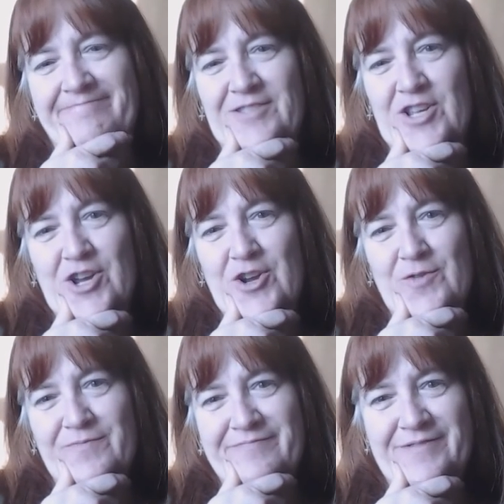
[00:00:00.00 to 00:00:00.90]

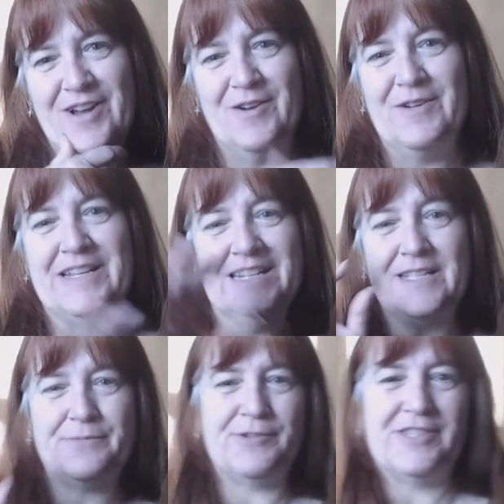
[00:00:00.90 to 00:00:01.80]
No, no, we did
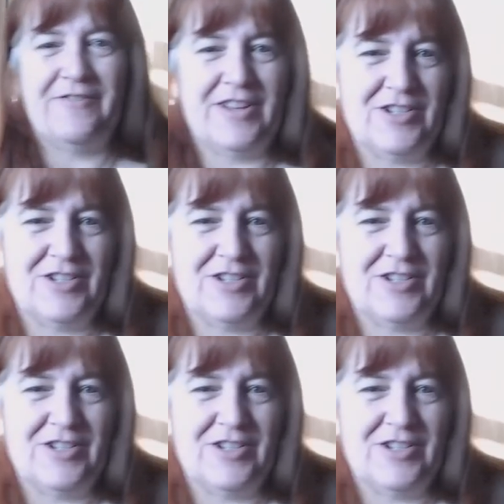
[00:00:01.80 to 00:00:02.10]
it specific